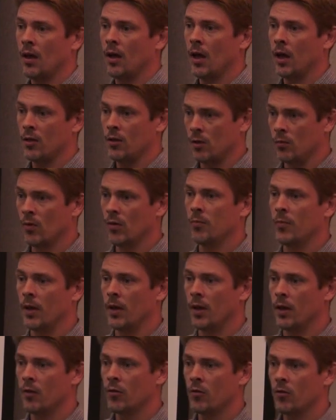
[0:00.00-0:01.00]
as human
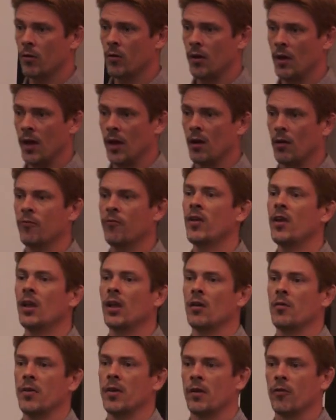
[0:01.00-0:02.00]
beings and our
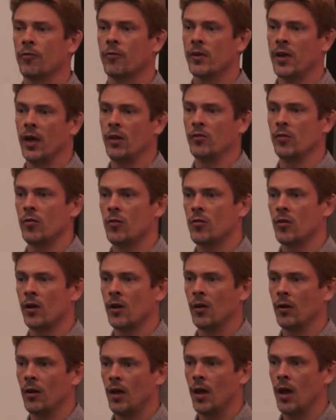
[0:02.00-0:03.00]
feeling of being free agents in
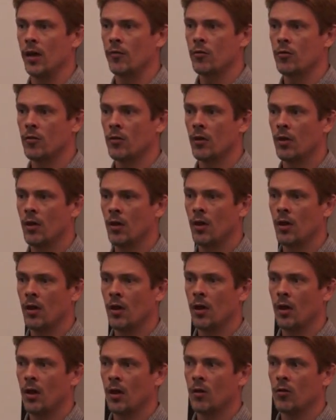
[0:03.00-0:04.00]
our lives.
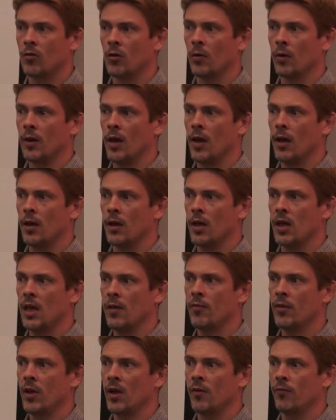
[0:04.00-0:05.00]
So again,
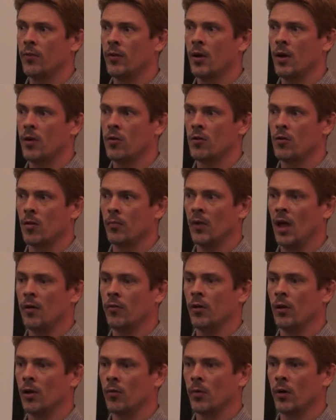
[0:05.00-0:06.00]
even if there is some
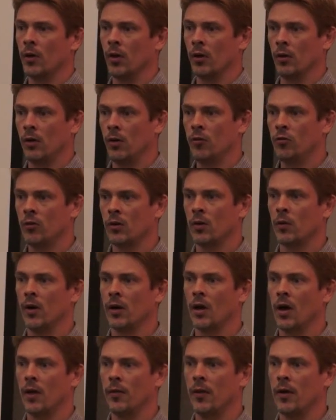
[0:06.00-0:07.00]
level of real illusion
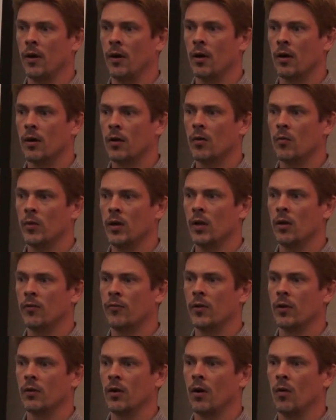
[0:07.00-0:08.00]
going on there, we need to
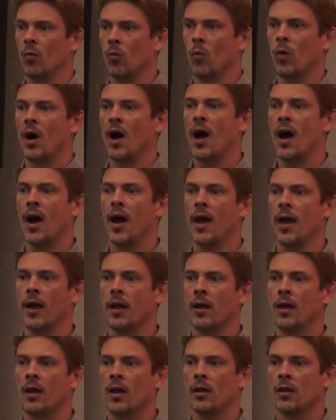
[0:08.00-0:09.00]
figure out
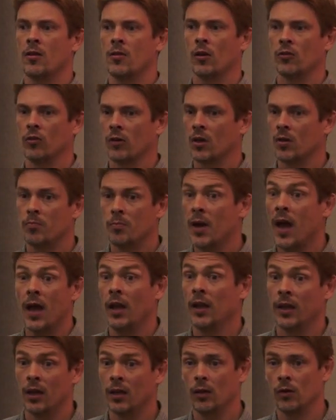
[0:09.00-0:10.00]
why is such a
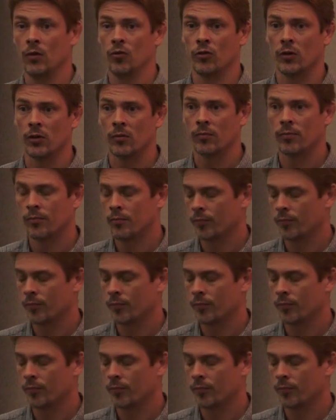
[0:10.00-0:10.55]
compelling illusion.